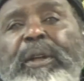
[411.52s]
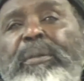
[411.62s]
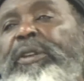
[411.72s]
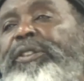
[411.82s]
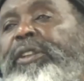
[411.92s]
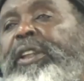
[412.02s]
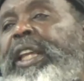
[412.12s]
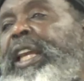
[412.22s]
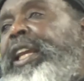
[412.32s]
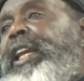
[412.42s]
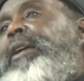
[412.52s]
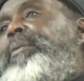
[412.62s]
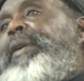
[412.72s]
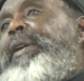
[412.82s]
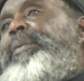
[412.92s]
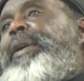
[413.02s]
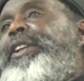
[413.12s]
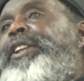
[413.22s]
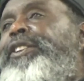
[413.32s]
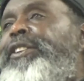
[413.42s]
But you can't help but pay
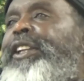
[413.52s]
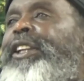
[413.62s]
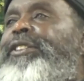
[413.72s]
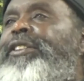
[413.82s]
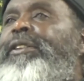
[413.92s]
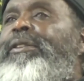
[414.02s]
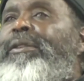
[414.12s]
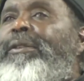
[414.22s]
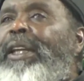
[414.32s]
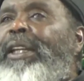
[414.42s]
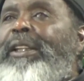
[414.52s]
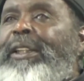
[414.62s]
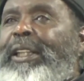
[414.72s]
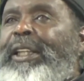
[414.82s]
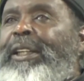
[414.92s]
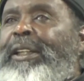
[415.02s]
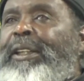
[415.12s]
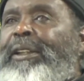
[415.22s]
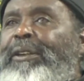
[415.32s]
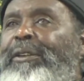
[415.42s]
attention. They sit right
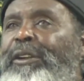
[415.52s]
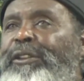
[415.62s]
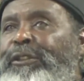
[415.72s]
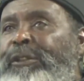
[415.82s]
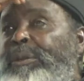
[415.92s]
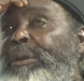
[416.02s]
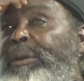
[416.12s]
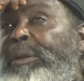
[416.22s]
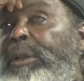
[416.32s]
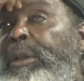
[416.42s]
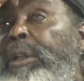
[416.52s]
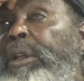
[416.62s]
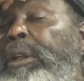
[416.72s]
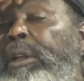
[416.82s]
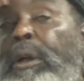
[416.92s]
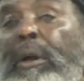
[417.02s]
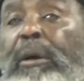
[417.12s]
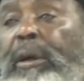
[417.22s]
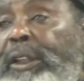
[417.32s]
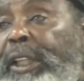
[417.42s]
there across from you
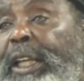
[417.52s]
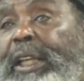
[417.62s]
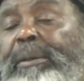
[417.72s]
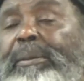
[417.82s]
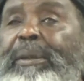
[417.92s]
all the time.